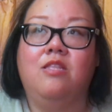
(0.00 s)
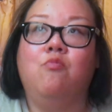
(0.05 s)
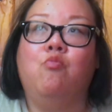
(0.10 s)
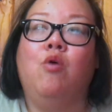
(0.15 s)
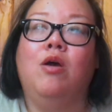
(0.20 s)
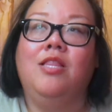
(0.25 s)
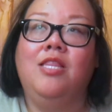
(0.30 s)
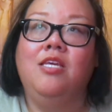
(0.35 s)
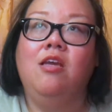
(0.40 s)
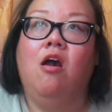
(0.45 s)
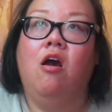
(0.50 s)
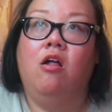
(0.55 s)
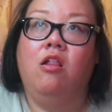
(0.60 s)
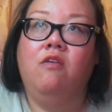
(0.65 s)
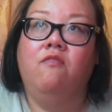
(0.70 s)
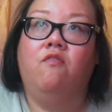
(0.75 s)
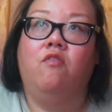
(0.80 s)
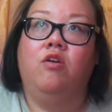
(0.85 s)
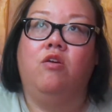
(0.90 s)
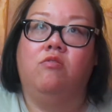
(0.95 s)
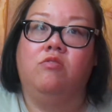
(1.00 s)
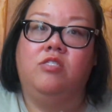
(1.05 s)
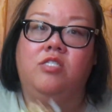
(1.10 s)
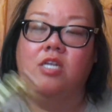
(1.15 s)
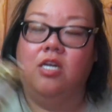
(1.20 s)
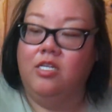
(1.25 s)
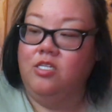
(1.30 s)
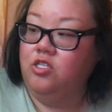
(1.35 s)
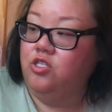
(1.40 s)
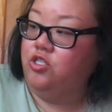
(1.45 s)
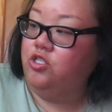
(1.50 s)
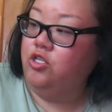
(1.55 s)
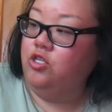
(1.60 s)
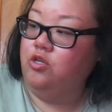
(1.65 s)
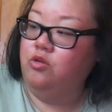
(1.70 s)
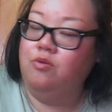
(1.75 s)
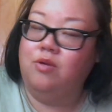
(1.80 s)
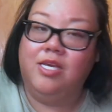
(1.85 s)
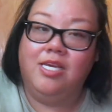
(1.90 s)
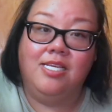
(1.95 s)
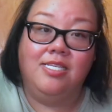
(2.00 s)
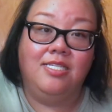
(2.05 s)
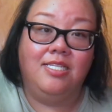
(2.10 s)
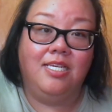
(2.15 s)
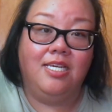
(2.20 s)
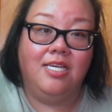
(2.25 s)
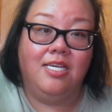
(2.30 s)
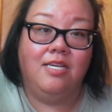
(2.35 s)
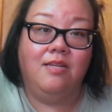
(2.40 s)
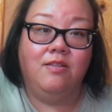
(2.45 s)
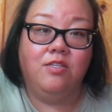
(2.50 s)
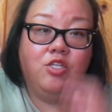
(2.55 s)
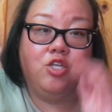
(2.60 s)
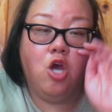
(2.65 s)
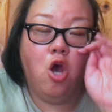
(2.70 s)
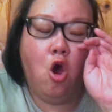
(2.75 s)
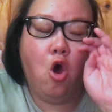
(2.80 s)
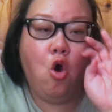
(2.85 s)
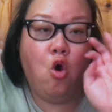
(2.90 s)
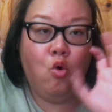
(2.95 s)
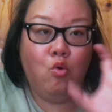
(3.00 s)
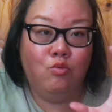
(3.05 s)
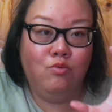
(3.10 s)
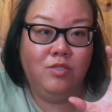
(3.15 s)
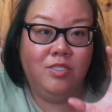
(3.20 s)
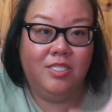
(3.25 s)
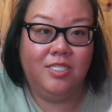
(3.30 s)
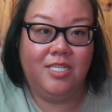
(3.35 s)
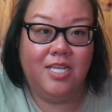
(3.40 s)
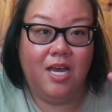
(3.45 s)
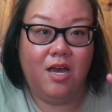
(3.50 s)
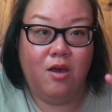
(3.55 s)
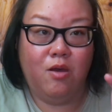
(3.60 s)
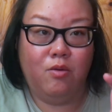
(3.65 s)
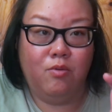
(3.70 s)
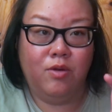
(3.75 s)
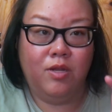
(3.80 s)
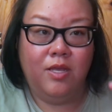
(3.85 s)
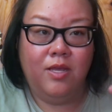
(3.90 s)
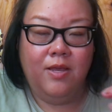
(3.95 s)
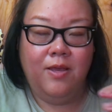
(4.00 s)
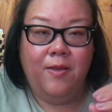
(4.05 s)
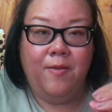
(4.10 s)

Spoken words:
what the olive oil does do is it tones down